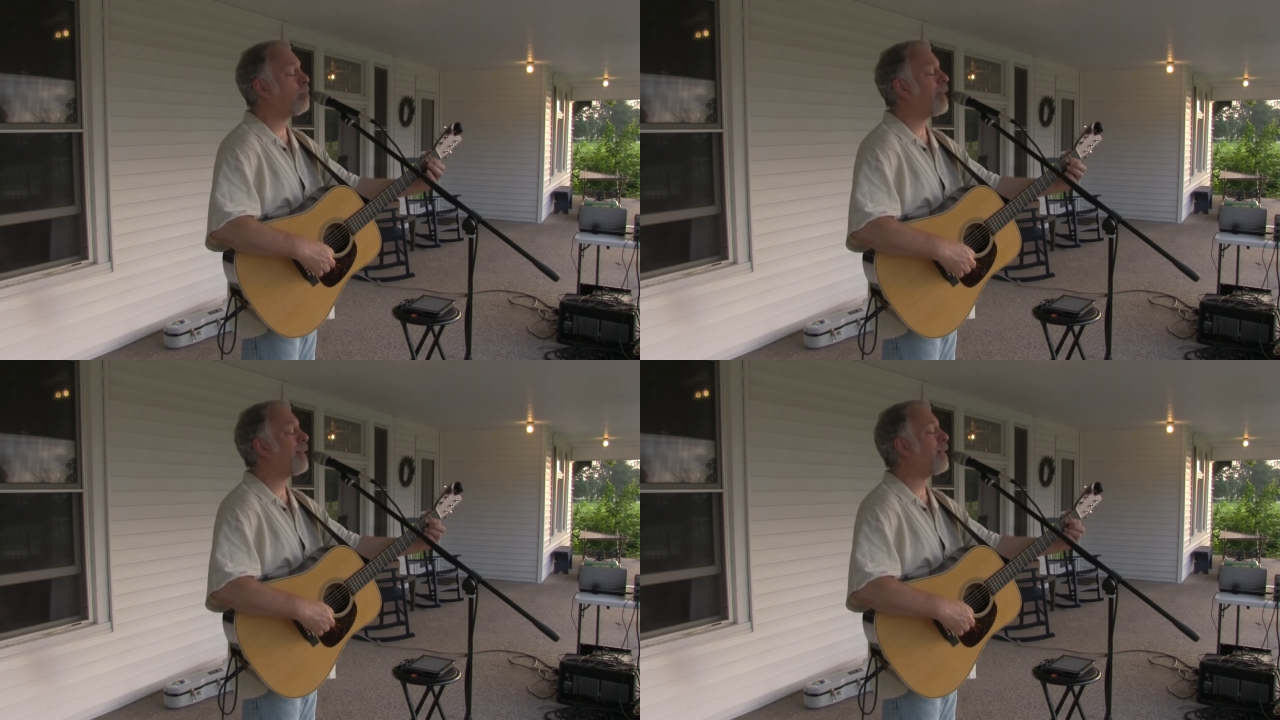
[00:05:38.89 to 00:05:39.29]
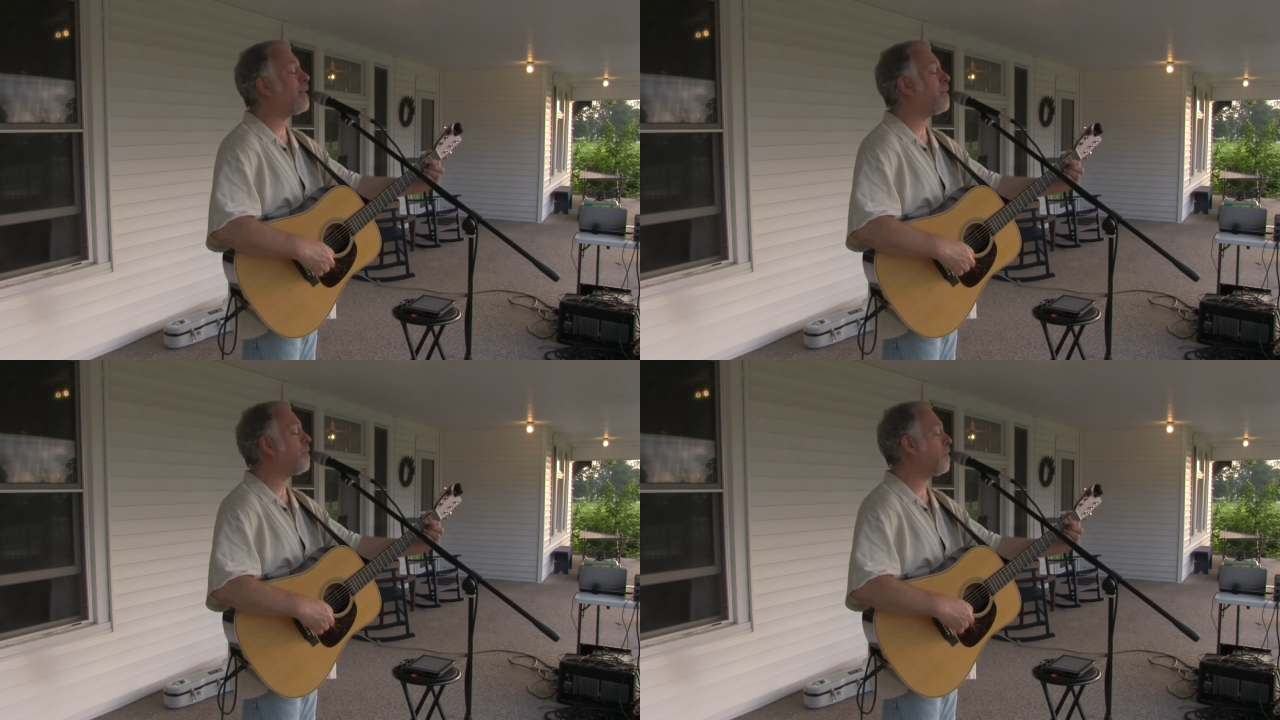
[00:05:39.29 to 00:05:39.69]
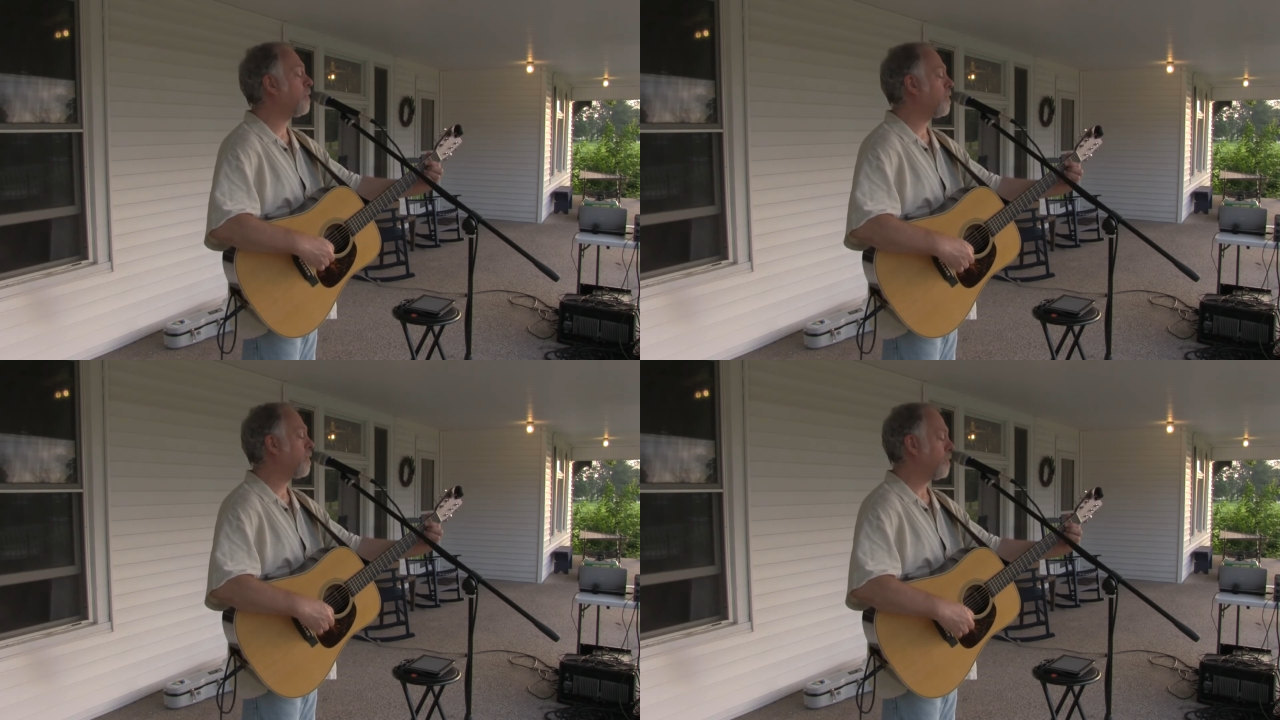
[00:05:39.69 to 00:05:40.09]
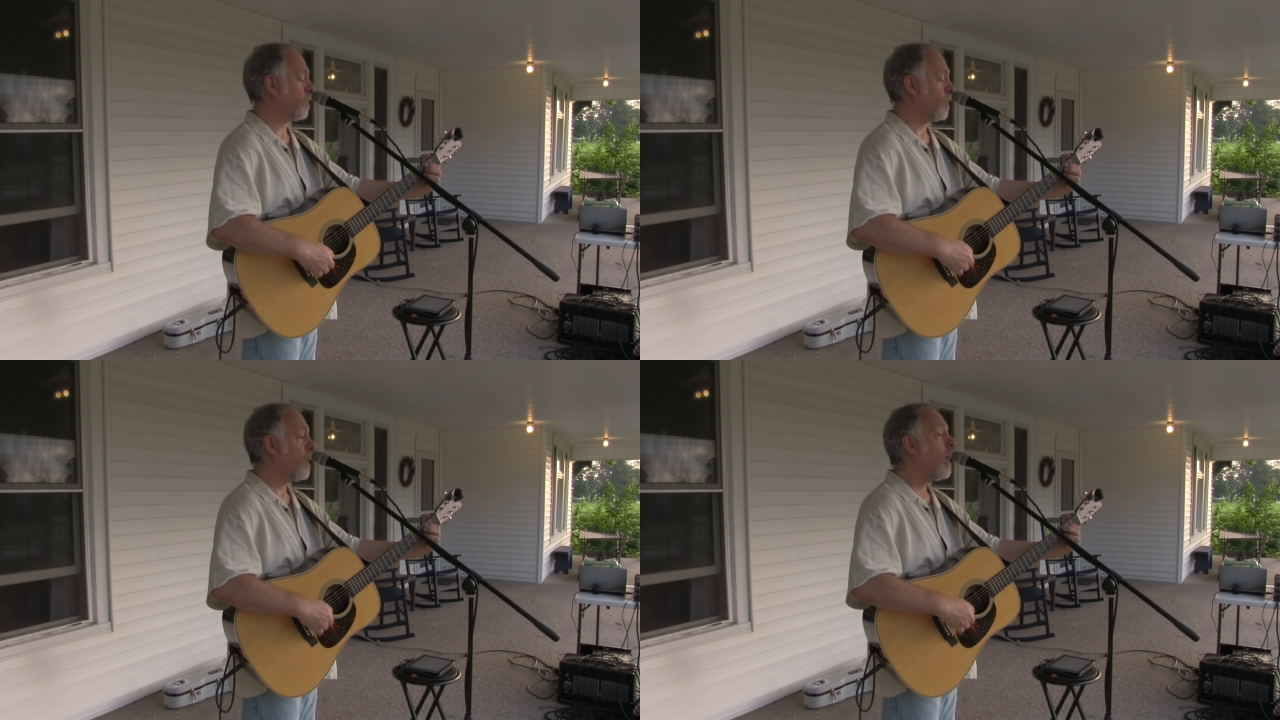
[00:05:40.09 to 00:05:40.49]
bomb
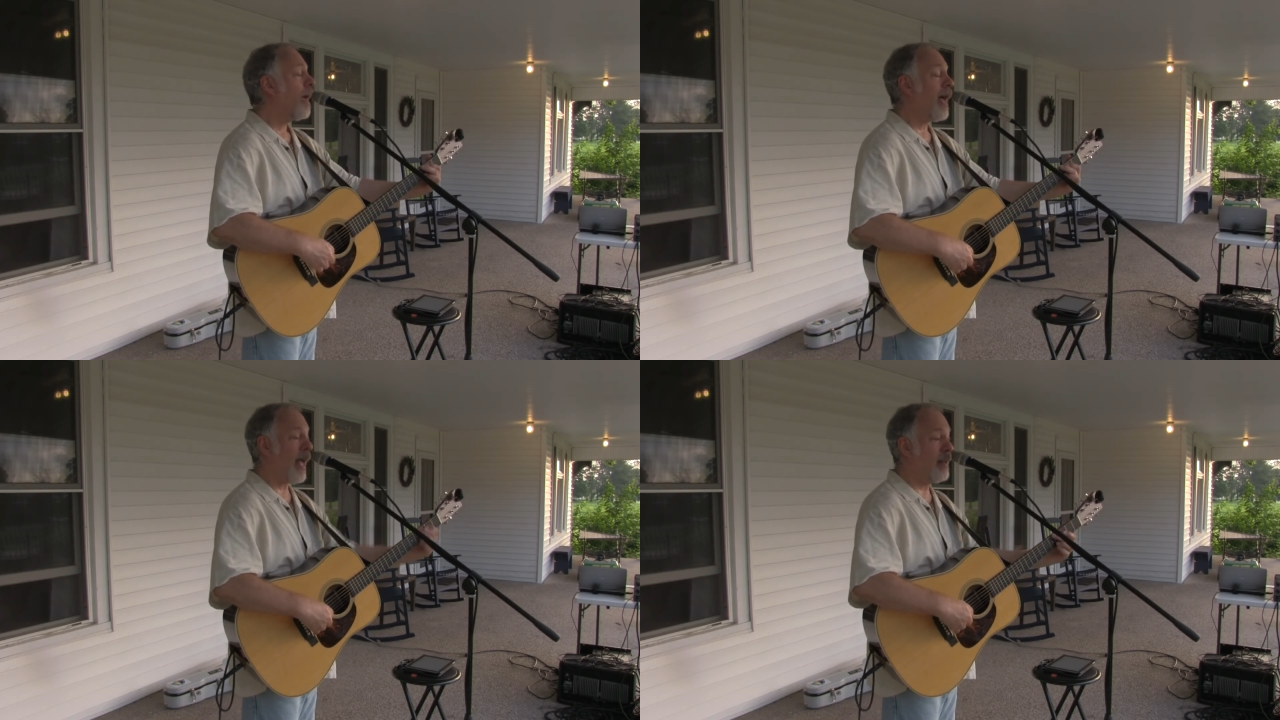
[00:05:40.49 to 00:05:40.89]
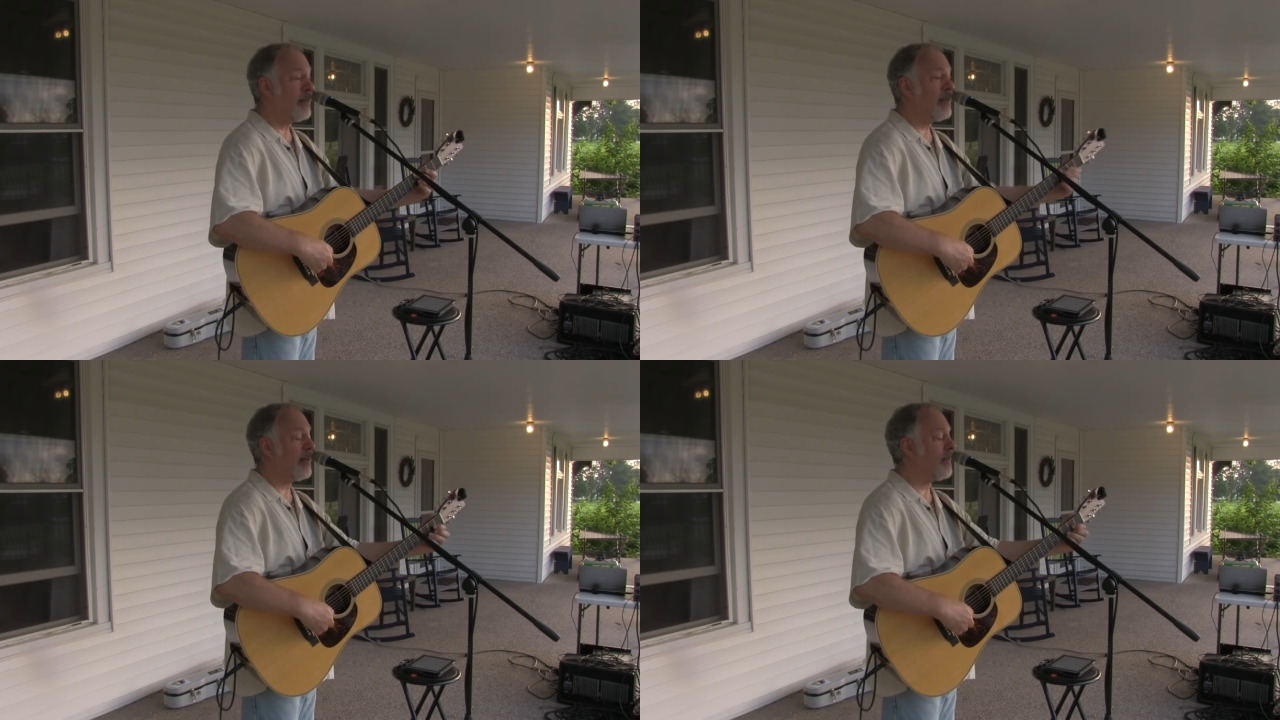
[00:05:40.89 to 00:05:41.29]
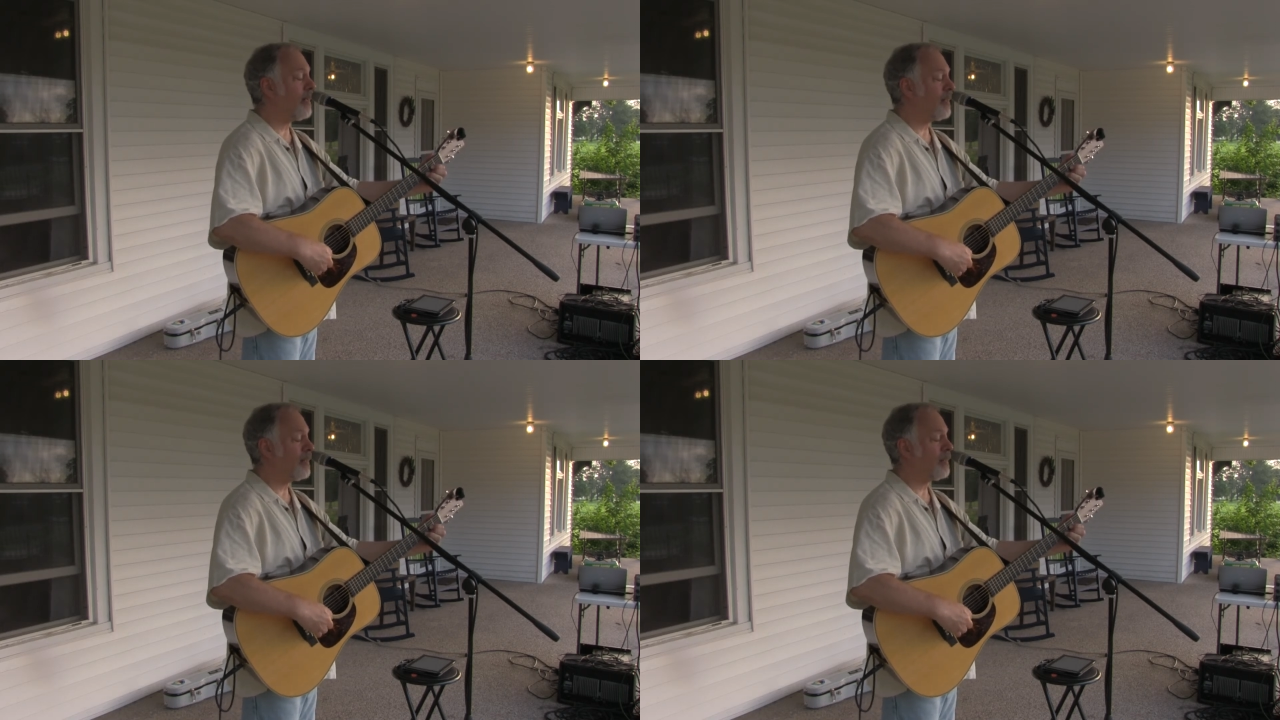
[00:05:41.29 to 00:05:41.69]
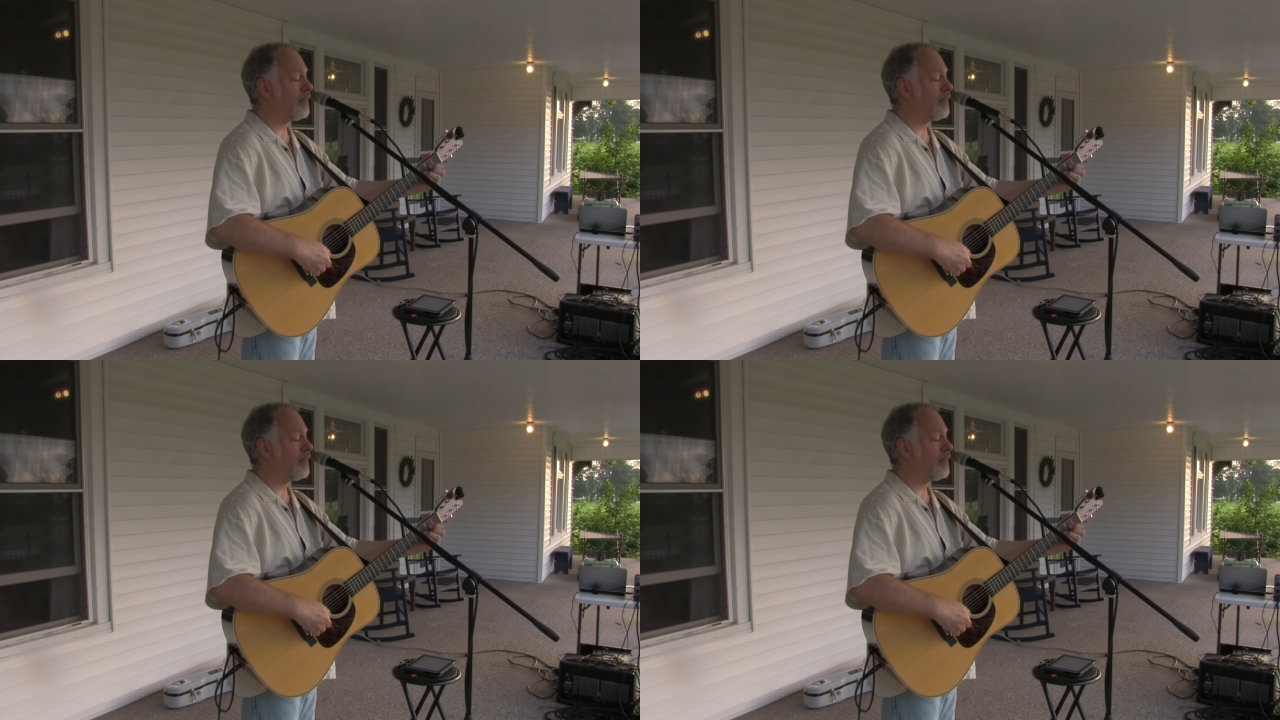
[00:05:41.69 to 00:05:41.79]
and gun.